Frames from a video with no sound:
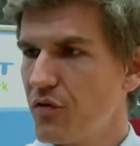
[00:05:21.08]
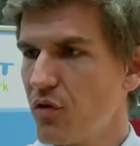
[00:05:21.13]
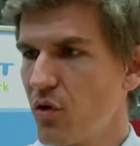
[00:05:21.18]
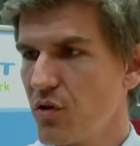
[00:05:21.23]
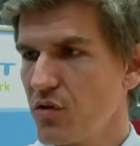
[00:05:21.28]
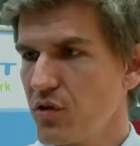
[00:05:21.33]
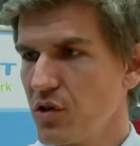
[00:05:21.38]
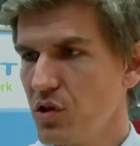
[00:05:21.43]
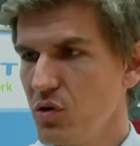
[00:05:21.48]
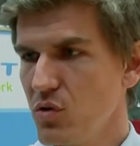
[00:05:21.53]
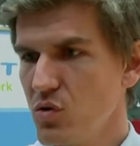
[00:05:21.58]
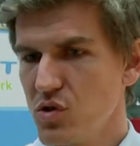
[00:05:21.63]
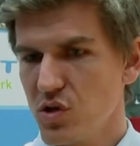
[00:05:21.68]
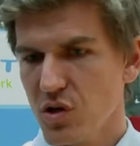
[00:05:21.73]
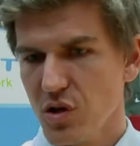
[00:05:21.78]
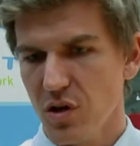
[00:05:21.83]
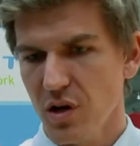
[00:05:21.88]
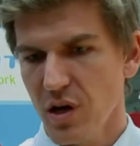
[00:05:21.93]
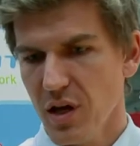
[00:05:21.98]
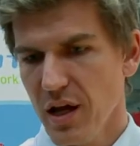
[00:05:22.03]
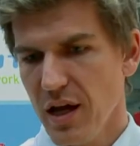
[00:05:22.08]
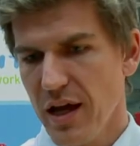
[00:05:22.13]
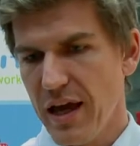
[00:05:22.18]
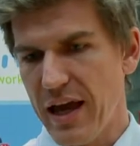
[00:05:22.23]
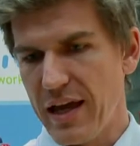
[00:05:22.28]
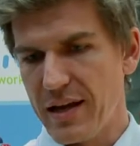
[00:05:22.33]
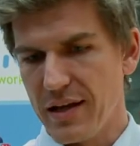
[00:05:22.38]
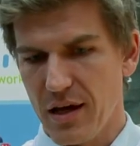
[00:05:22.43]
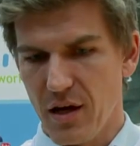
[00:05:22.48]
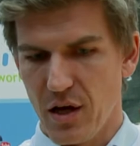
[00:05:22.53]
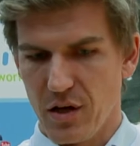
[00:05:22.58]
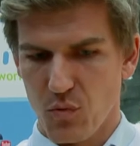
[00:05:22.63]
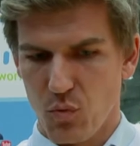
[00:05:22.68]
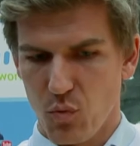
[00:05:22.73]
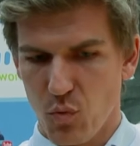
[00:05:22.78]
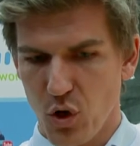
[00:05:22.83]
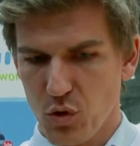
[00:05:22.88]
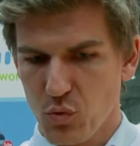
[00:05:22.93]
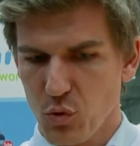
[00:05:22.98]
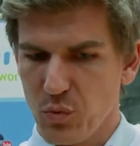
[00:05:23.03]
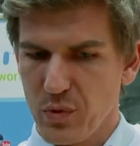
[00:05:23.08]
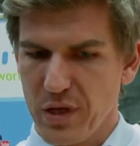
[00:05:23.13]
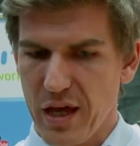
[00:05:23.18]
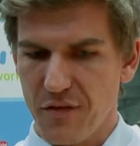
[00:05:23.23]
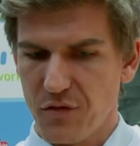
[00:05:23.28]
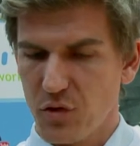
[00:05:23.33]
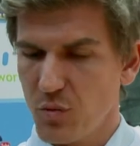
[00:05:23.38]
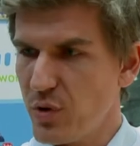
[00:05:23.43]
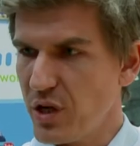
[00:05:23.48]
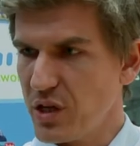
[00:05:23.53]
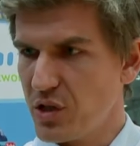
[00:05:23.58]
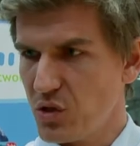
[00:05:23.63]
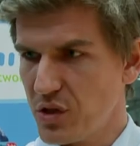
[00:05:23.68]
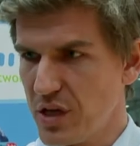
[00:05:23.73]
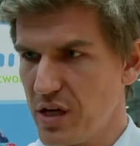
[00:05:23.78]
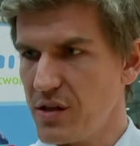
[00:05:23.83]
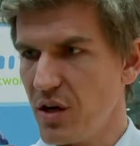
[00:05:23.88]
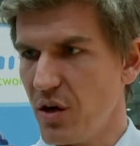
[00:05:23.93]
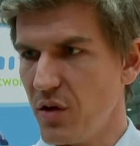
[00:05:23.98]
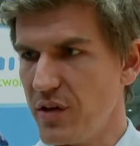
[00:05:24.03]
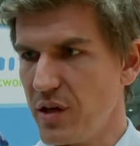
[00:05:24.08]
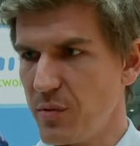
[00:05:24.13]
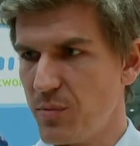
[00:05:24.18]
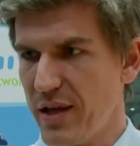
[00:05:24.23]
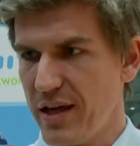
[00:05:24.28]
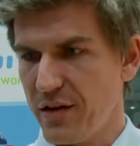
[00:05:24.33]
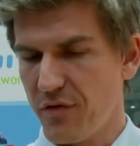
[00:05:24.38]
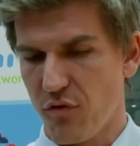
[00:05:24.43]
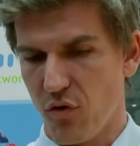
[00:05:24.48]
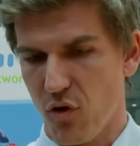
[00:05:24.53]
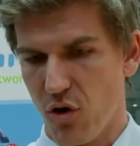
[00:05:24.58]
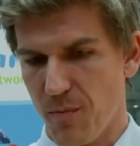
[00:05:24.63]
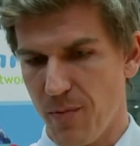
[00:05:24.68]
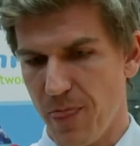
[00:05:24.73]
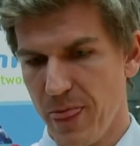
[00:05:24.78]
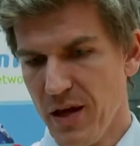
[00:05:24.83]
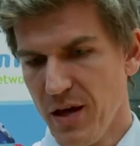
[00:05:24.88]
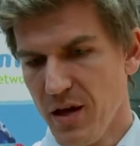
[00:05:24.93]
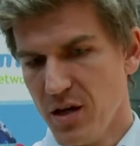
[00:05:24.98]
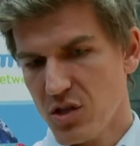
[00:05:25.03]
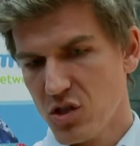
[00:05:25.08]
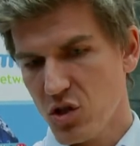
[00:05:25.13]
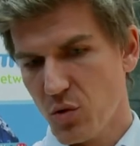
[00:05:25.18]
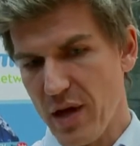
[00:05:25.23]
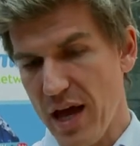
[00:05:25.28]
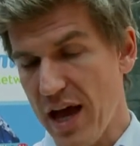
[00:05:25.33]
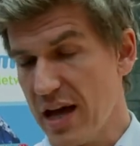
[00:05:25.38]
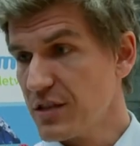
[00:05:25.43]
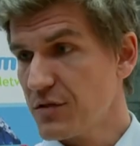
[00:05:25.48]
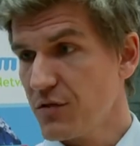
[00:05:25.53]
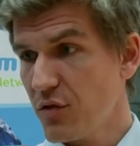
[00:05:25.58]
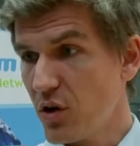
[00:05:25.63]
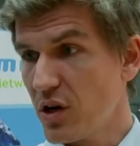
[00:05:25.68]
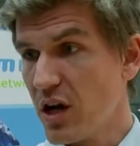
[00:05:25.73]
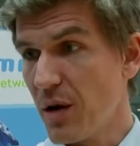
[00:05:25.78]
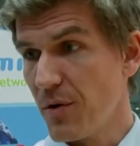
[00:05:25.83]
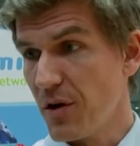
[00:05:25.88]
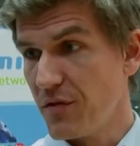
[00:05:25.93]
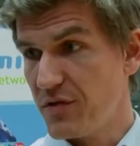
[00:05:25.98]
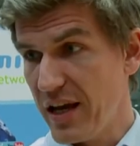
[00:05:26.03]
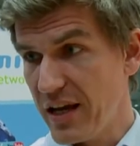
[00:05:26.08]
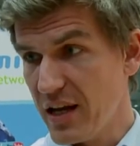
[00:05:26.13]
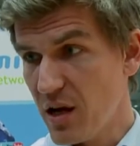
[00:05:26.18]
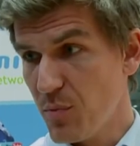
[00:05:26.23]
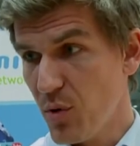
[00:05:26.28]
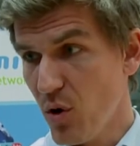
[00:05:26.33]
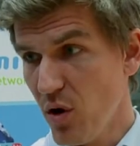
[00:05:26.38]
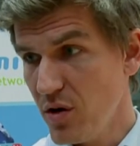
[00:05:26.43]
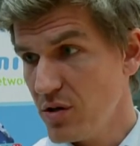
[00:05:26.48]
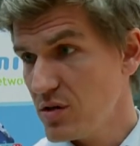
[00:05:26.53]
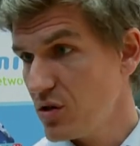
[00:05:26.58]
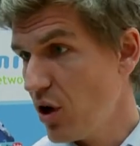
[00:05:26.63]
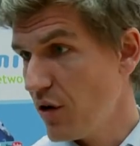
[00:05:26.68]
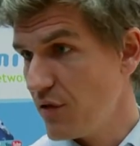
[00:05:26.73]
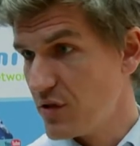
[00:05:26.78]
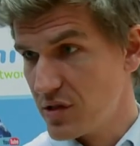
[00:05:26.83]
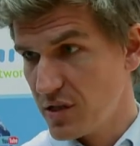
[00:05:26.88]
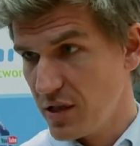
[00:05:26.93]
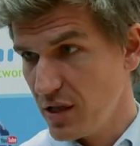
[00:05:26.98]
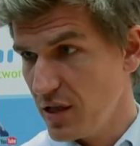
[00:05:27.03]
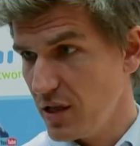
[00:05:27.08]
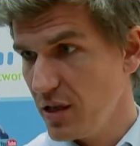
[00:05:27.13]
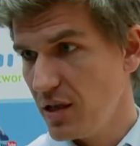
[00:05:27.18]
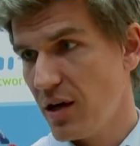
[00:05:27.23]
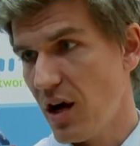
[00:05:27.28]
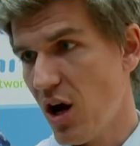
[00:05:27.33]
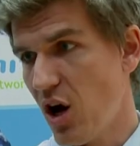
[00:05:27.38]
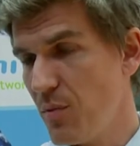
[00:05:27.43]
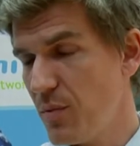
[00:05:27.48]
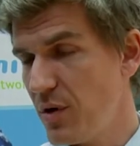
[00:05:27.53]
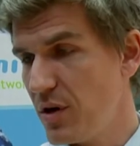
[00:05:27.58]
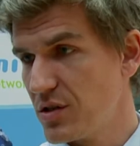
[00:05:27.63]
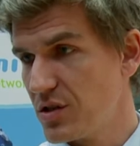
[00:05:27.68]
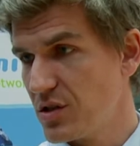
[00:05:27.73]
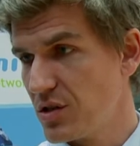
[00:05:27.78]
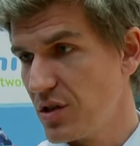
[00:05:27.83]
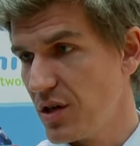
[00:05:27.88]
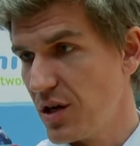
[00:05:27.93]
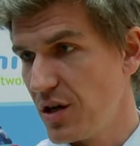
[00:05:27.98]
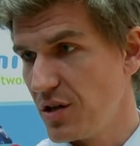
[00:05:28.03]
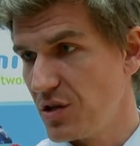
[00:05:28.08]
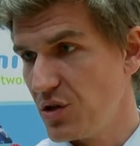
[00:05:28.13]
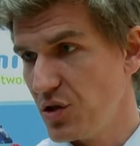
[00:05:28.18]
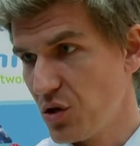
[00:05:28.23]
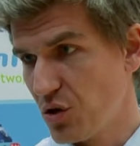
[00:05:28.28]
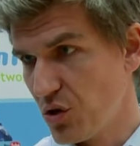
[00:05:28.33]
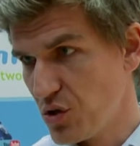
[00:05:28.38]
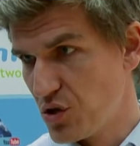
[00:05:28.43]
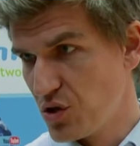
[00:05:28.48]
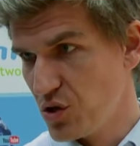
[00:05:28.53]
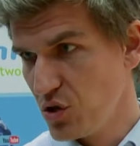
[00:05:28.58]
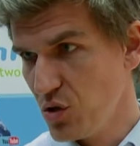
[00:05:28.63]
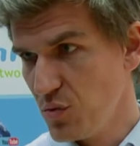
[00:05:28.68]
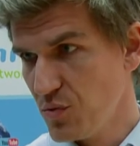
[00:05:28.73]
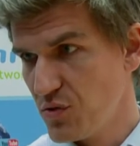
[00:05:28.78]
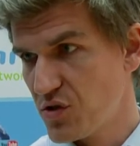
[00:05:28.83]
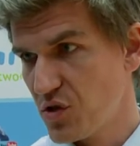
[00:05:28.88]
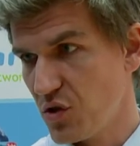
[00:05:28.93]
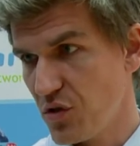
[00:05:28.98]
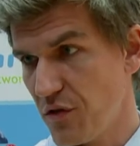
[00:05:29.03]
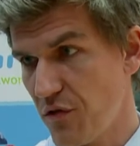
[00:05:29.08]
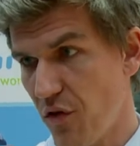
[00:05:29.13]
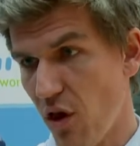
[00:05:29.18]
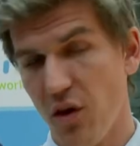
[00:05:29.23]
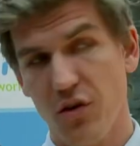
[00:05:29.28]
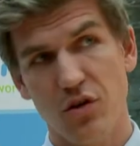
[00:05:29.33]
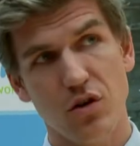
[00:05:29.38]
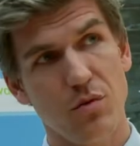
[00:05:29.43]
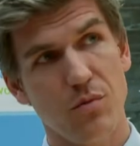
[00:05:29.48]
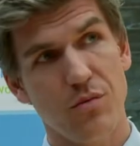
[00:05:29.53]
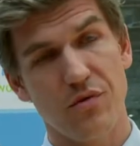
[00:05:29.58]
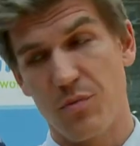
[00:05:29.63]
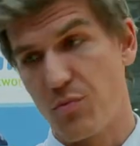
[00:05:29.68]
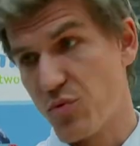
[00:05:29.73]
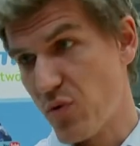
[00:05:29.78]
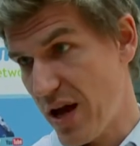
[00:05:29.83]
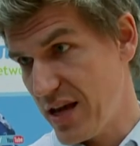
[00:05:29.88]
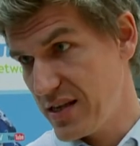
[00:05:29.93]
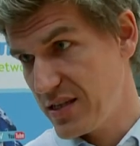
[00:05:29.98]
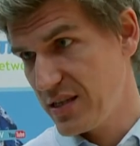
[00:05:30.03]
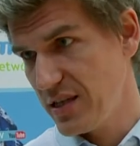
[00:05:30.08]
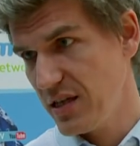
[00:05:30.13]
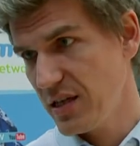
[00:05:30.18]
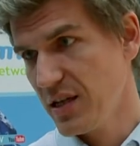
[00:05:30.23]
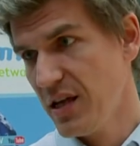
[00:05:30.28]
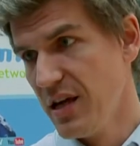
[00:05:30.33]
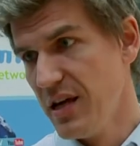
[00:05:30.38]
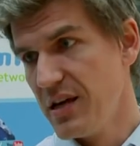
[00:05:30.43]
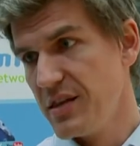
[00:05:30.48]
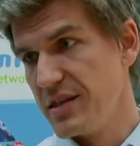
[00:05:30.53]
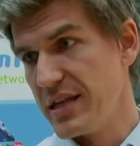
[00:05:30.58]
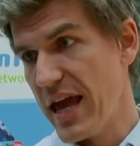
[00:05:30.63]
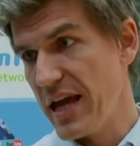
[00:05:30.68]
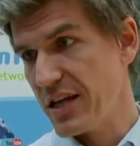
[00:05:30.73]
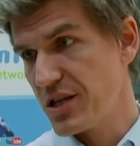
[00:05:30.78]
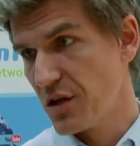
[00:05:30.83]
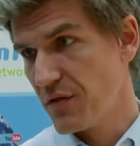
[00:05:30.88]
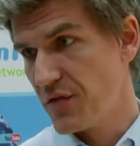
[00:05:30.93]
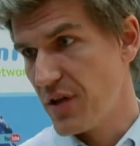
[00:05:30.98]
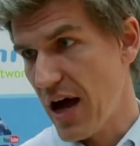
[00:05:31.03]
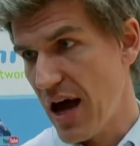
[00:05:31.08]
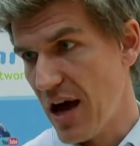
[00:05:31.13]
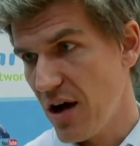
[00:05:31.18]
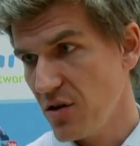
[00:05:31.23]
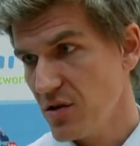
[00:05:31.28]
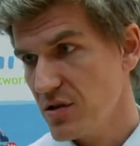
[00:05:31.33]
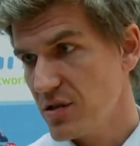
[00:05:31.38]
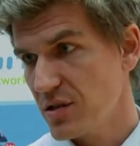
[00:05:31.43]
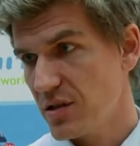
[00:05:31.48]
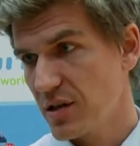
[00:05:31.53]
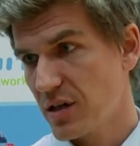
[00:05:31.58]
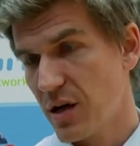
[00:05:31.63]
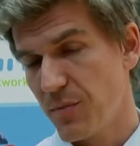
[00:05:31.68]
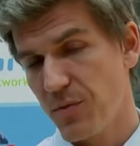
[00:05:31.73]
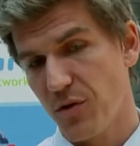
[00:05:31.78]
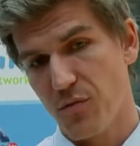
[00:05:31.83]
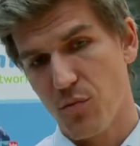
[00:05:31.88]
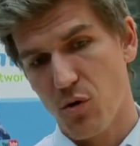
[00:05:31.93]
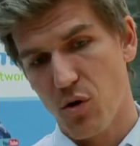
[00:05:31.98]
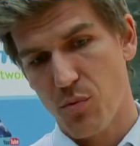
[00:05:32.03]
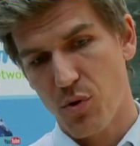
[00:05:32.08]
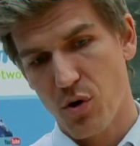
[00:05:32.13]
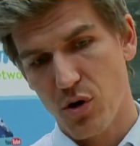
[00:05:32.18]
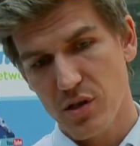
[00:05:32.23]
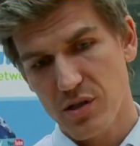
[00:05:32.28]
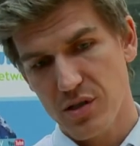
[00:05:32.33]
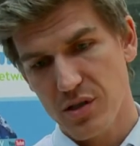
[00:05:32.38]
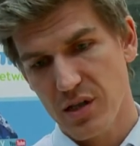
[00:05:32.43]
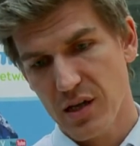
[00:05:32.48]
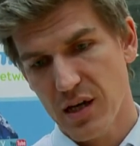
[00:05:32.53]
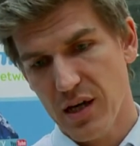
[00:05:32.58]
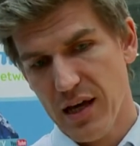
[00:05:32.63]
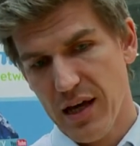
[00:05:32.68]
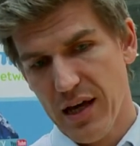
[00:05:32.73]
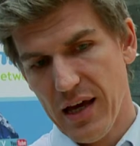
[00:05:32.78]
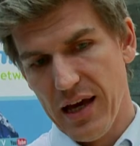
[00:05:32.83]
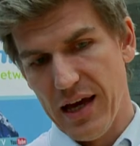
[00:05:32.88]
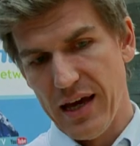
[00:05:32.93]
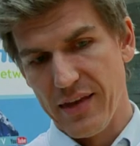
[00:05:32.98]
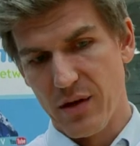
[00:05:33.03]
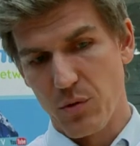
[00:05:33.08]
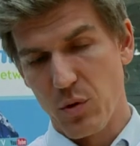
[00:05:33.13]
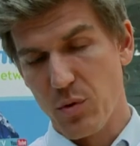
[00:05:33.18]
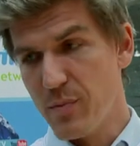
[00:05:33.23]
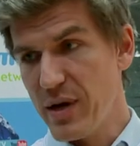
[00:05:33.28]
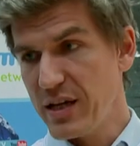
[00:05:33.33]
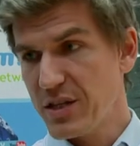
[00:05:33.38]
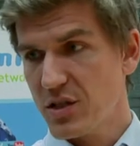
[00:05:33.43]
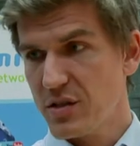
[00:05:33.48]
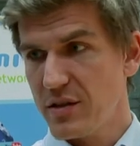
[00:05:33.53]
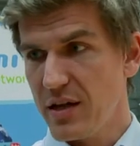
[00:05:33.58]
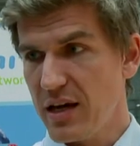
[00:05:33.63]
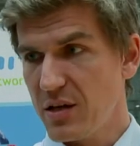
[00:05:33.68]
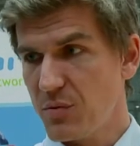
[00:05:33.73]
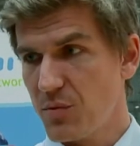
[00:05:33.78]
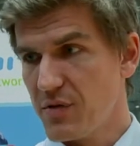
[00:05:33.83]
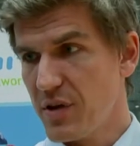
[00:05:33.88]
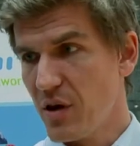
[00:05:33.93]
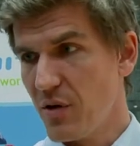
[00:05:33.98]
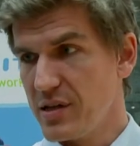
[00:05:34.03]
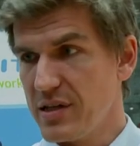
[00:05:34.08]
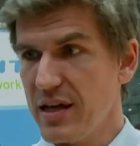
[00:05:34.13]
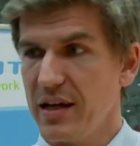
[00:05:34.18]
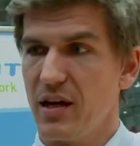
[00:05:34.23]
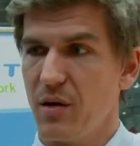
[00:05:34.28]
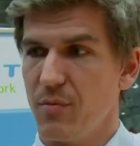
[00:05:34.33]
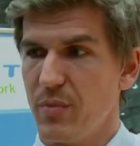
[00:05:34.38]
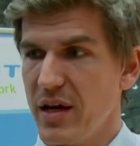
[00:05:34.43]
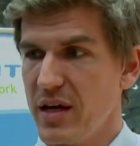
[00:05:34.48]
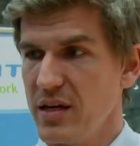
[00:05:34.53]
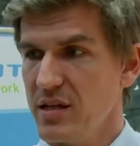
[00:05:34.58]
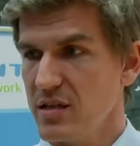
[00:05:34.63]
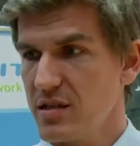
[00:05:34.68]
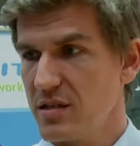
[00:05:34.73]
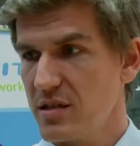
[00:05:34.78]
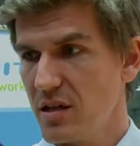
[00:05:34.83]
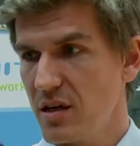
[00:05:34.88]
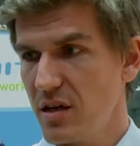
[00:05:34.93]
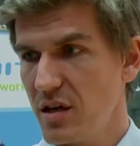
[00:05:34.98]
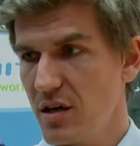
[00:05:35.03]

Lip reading: for the user, and what would we have to bring together on that platform? So we ask for a couple of data points, obviously how much do you consume, so the volume, the pricing, the age of the house, and a couple of more points. And then we match that with our database.